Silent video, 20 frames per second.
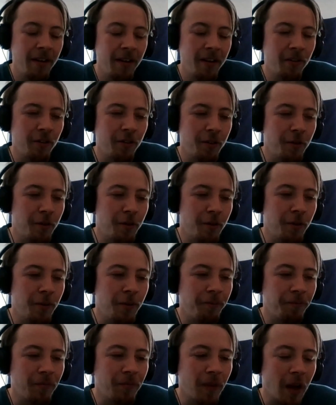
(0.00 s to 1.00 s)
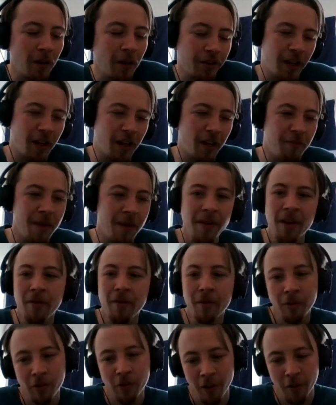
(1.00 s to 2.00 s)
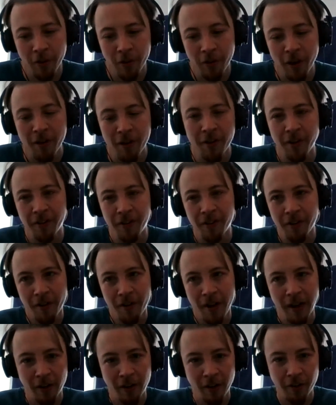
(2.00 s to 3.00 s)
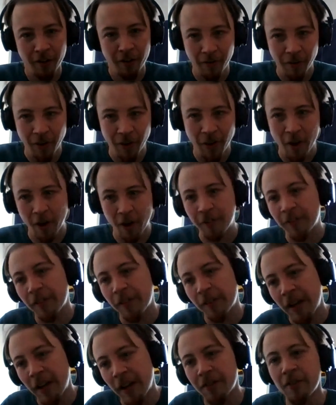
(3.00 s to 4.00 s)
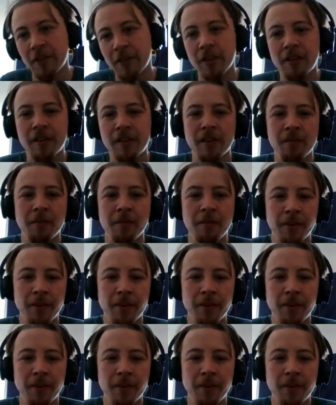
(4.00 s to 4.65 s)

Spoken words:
So I was thinking maybe I was going to go down the director, cinematographer kind of route.